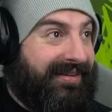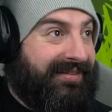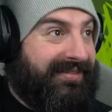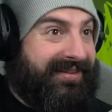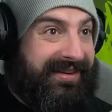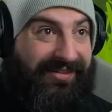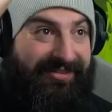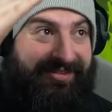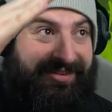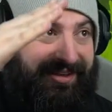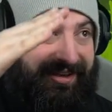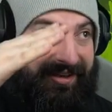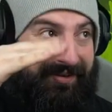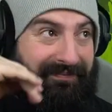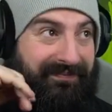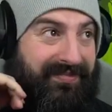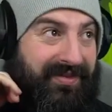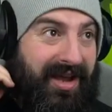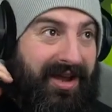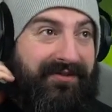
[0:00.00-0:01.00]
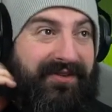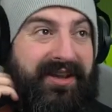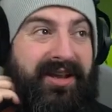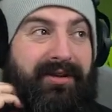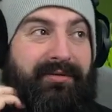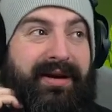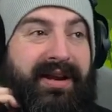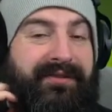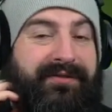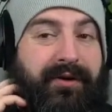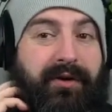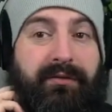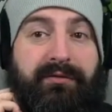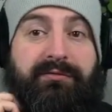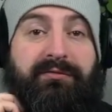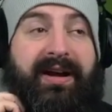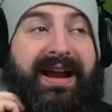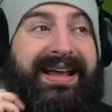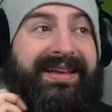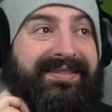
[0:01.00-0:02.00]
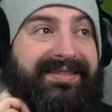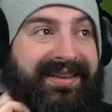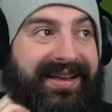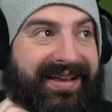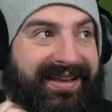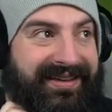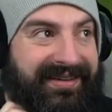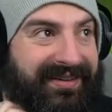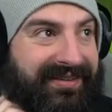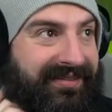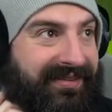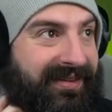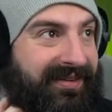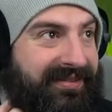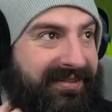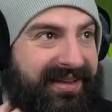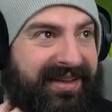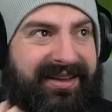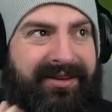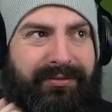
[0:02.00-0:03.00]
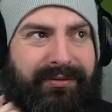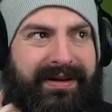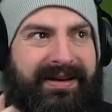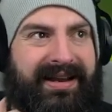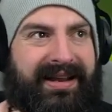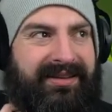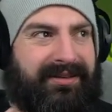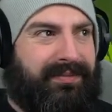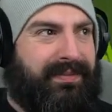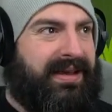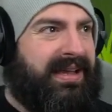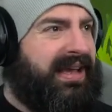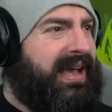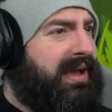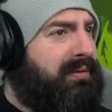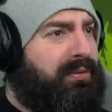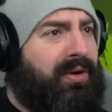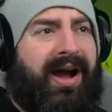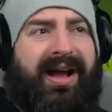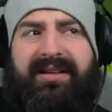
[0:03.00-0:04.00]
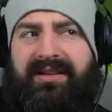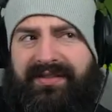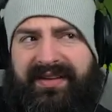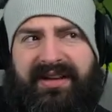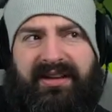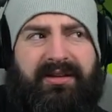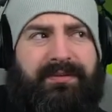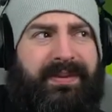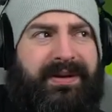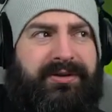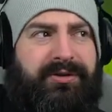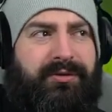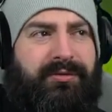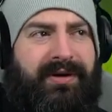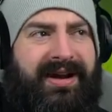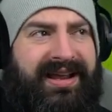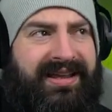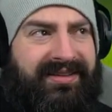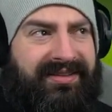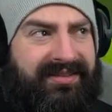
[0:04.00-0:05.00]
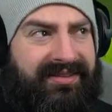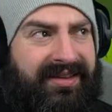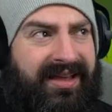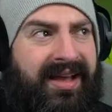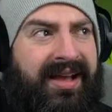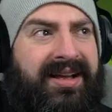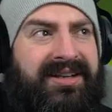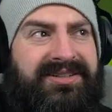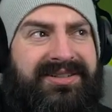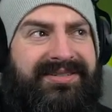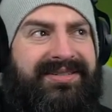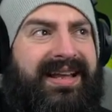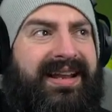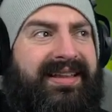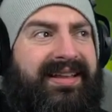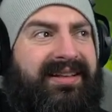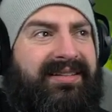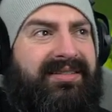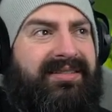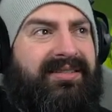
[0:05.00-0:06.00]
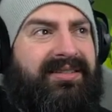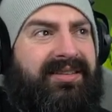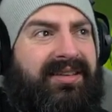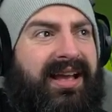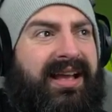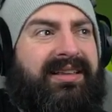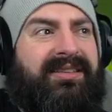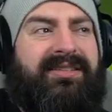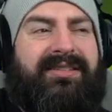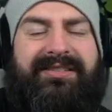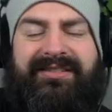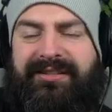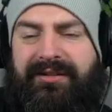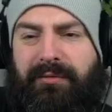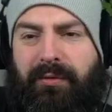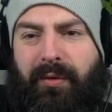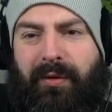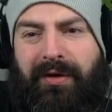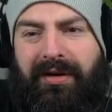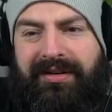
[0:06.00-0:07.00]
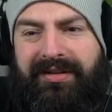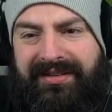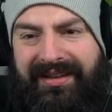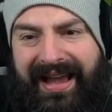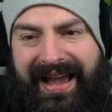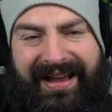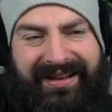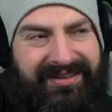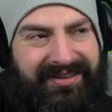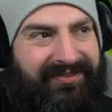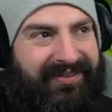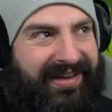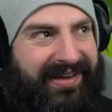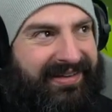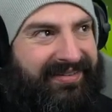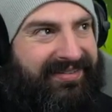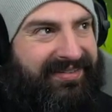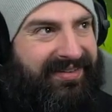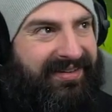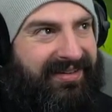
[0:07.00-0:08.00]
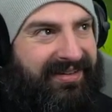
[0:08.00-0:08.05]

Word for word: Seriously, I think you're ready for races. See this ring next to me? It will activate a special race. Just land in it and squawk to activate.